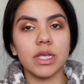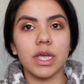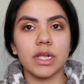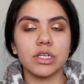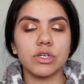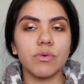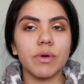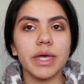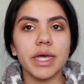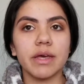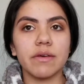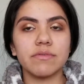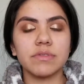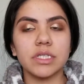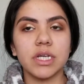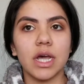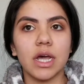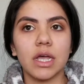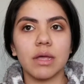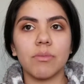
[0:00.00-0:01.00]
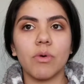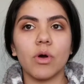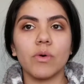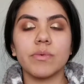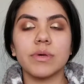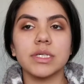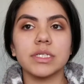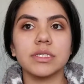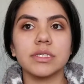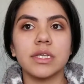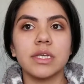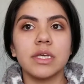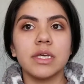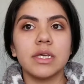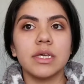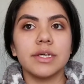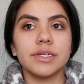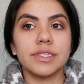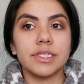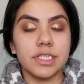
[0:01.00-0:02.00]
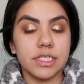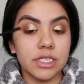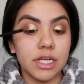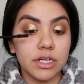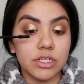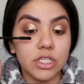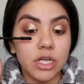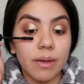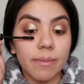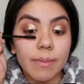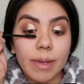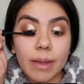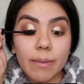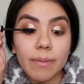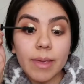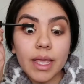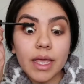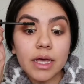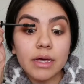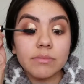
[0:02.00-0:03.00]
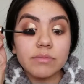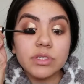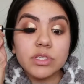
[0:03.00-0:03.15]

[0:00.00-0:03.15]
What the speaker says: I don't have time always to touch up my makeup.